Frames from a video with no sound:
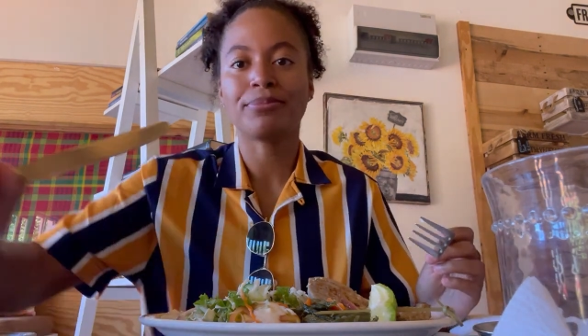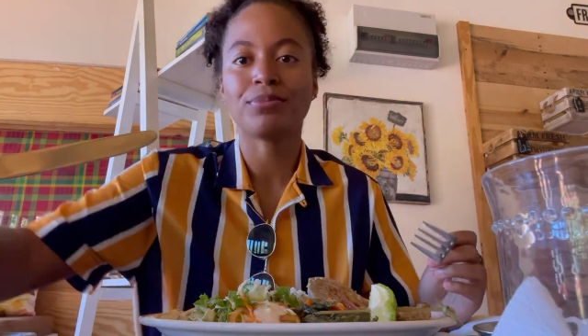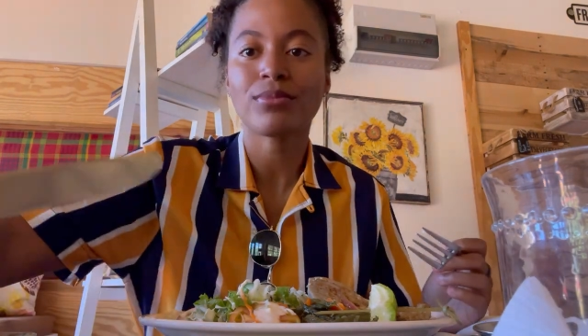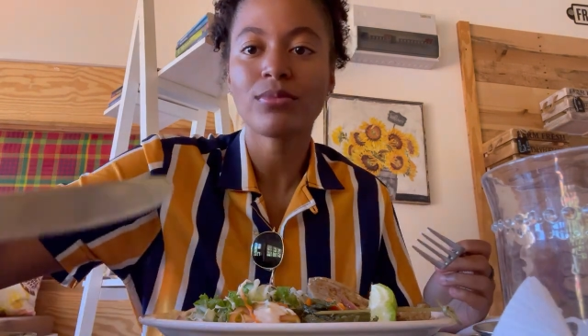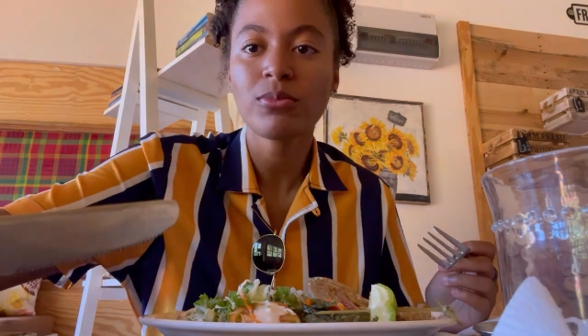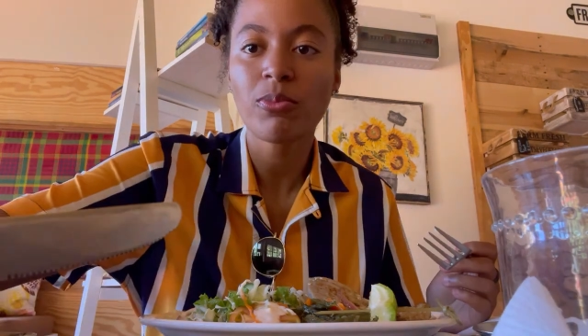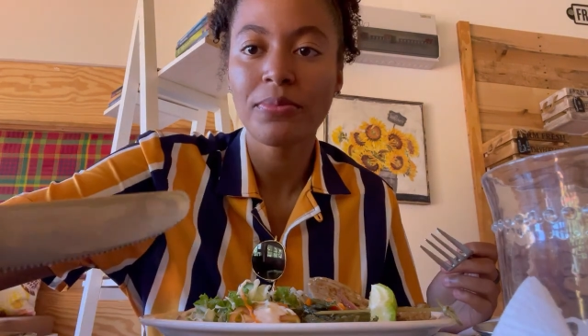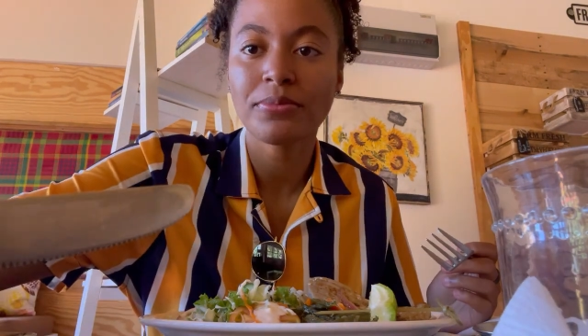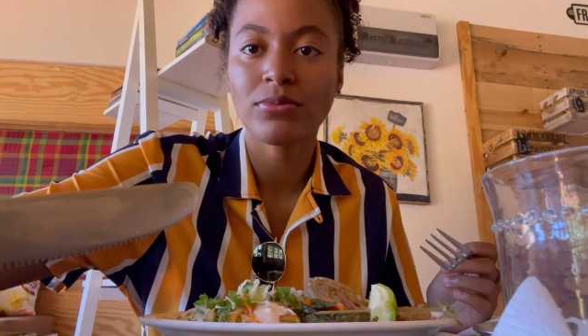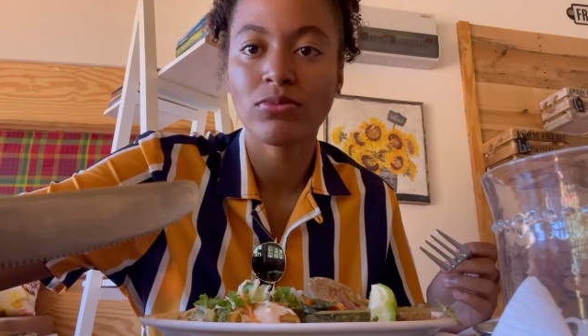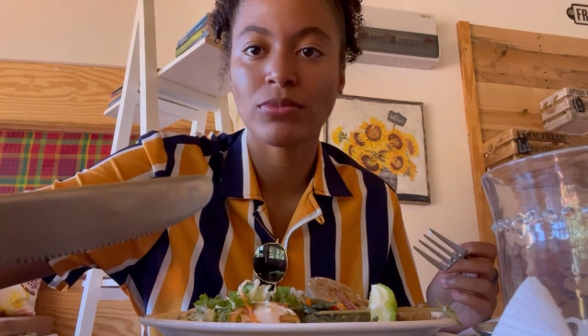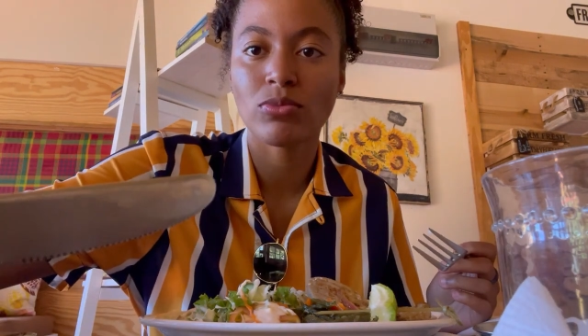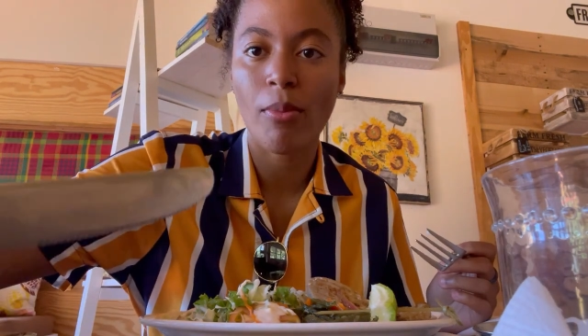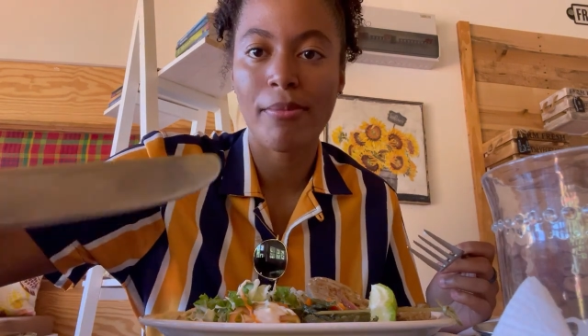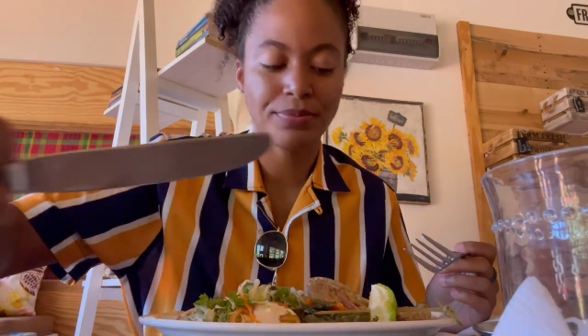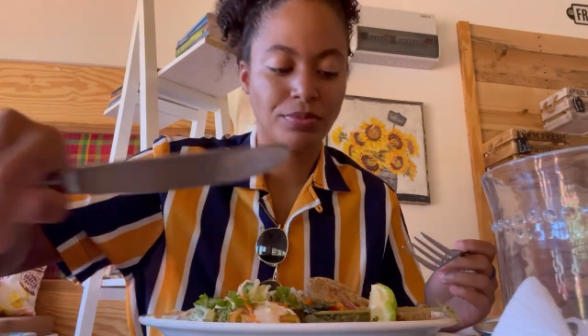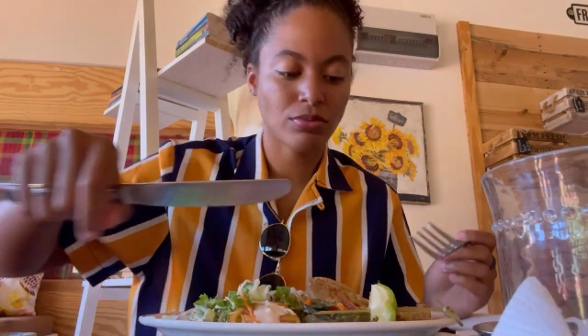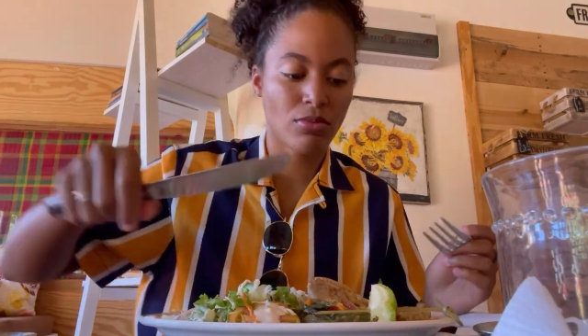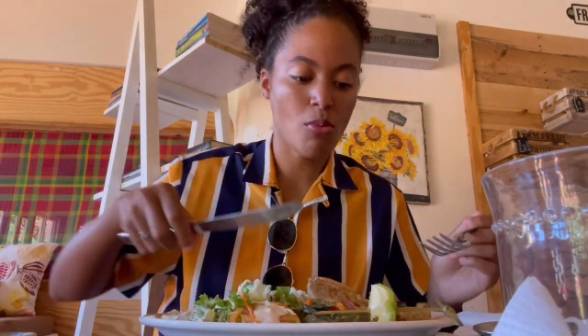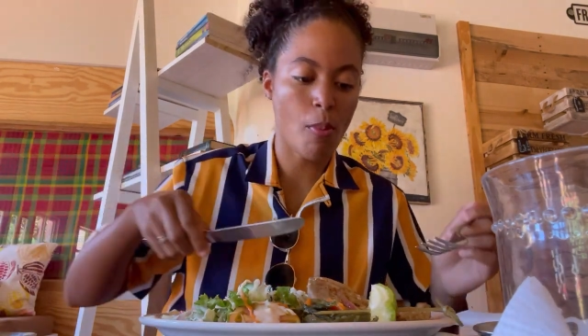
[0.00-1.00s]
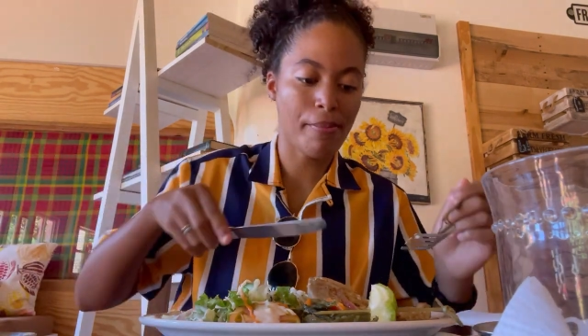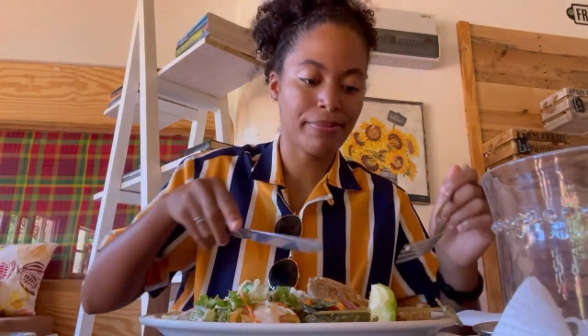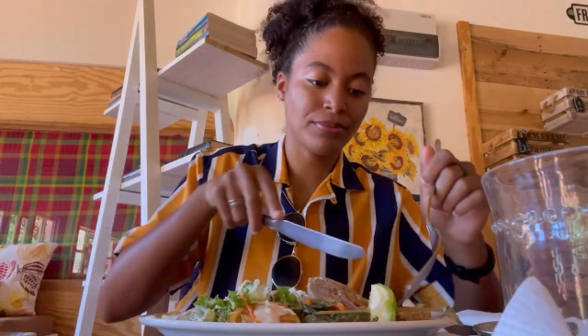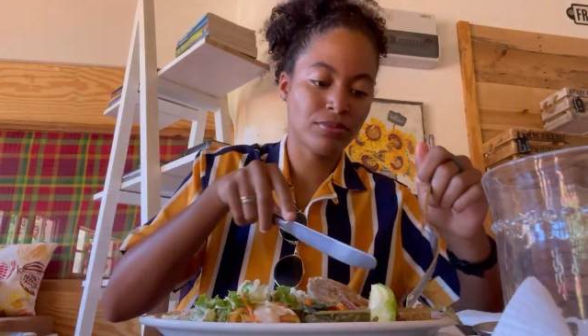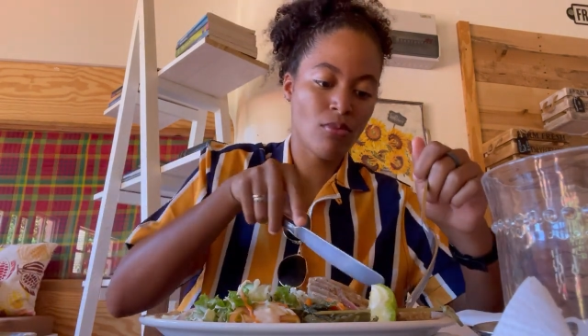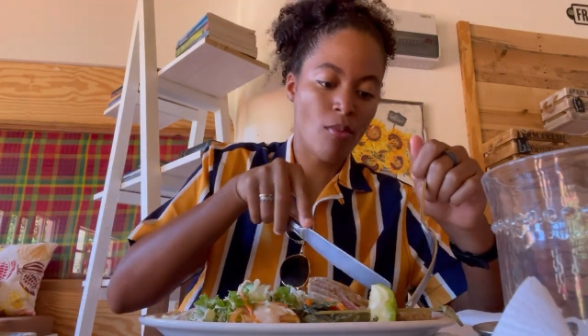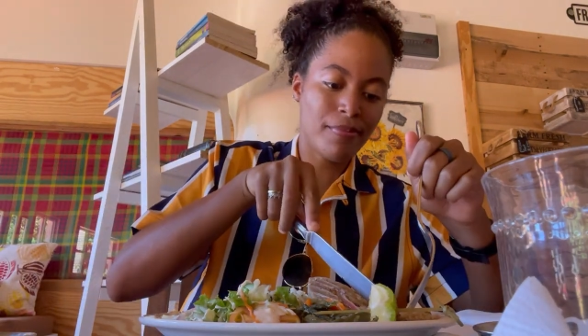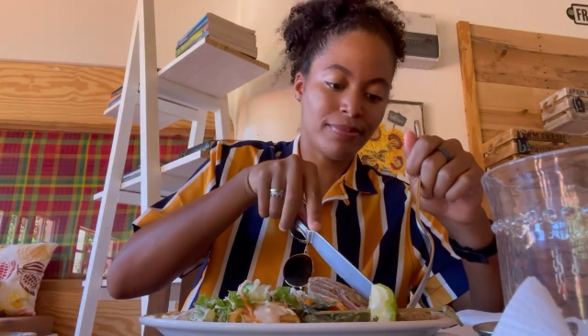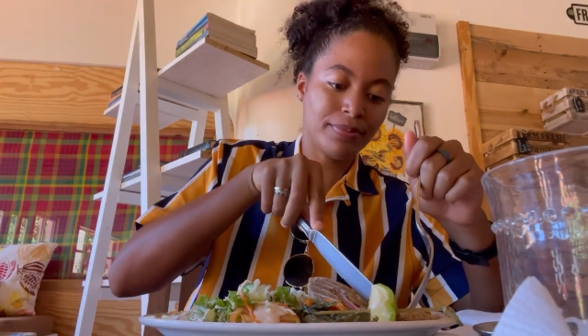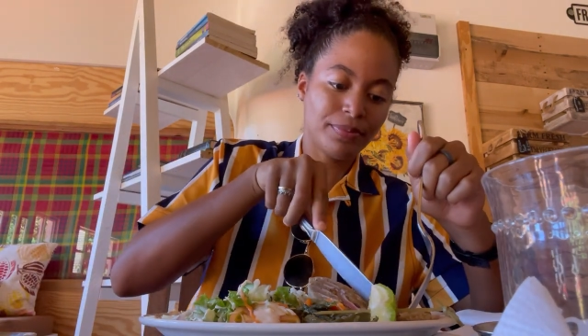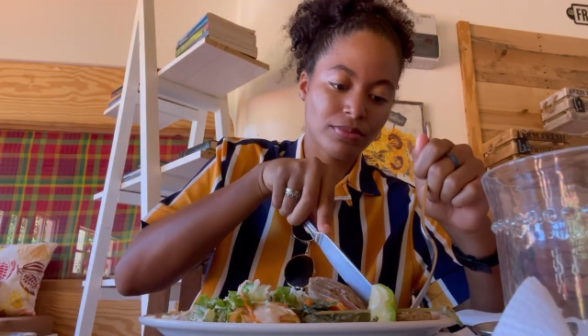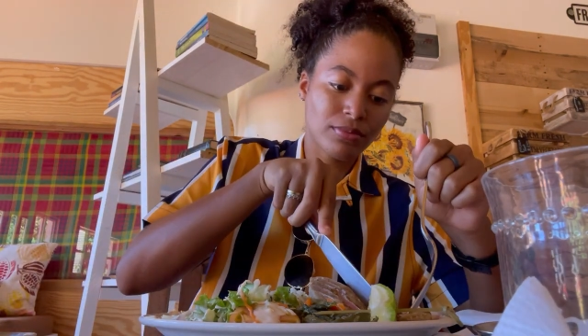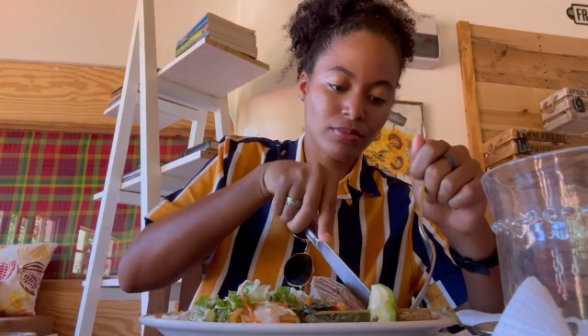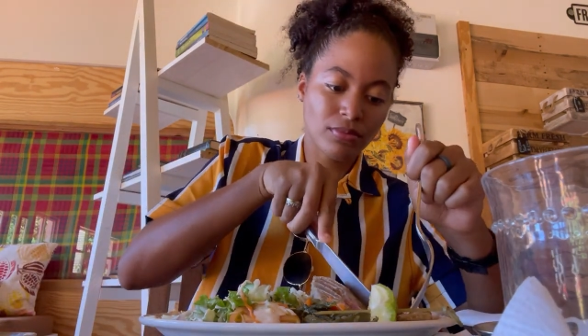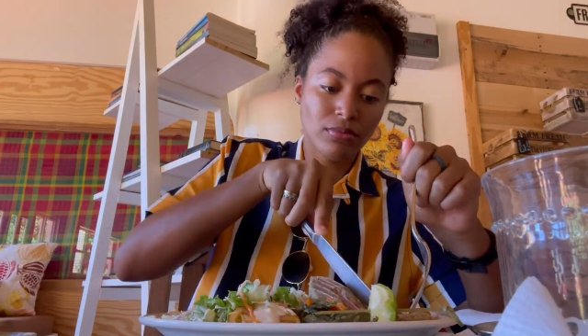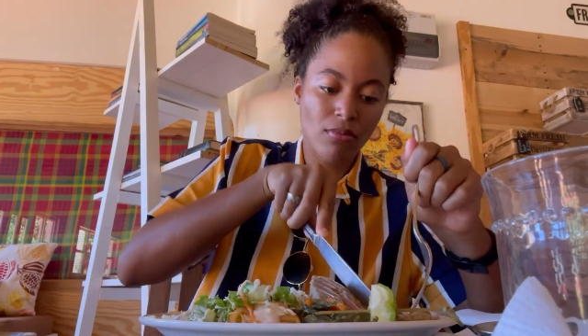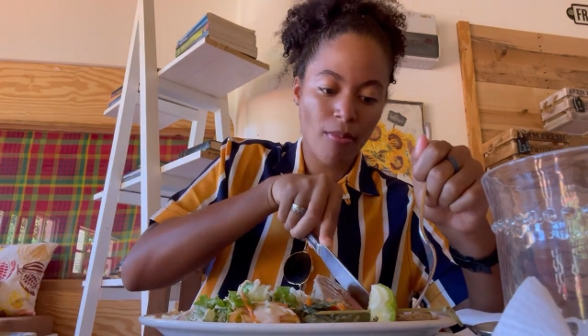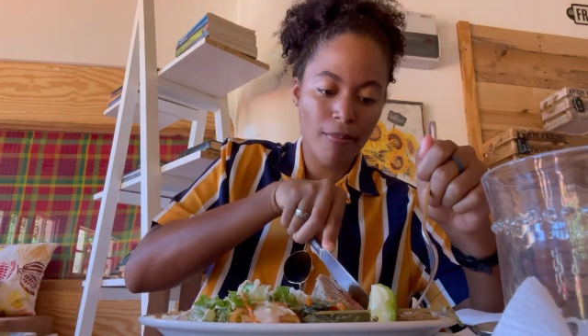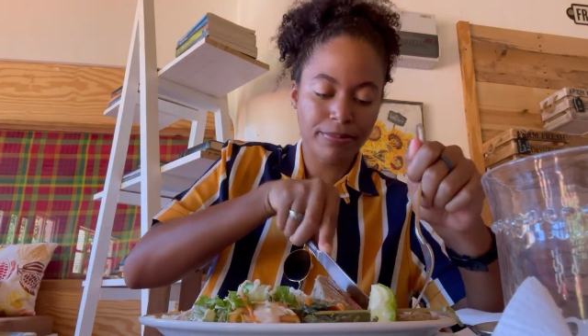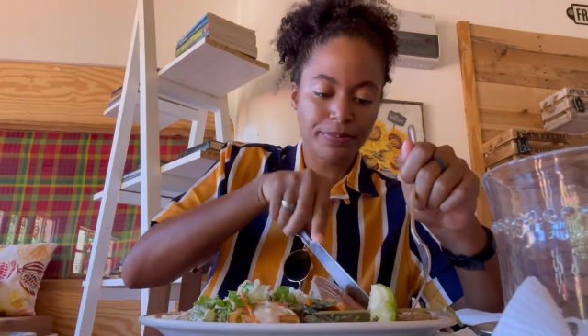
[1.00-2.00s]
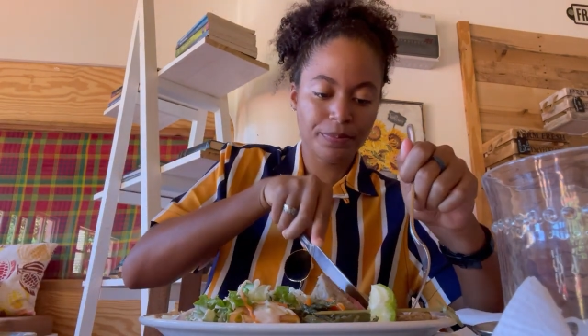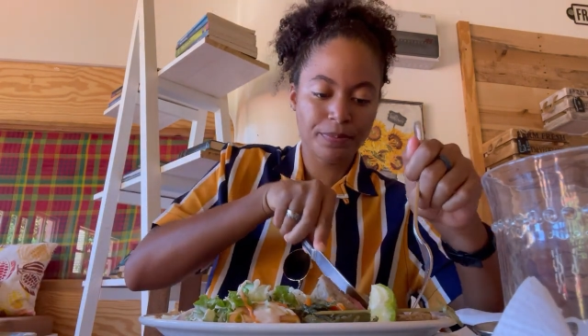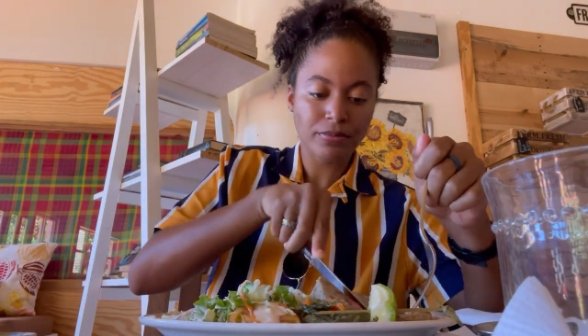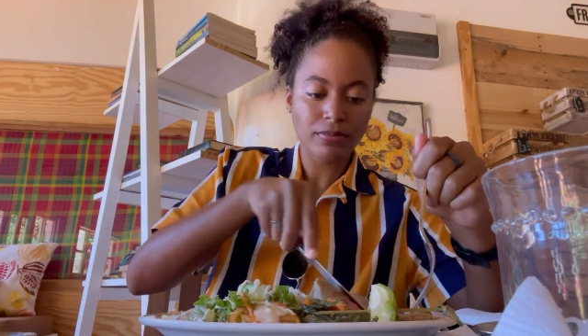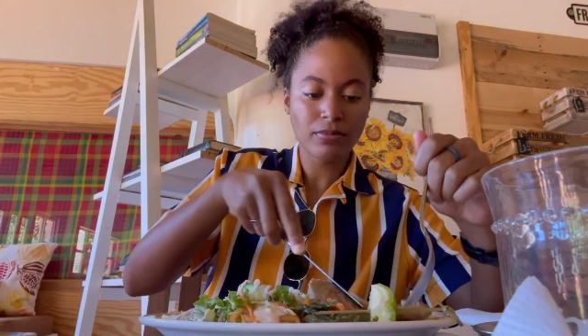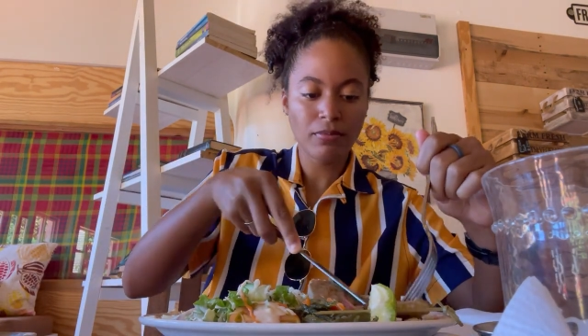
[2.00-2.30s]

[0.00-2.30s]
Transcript: This particular day I was like a little sad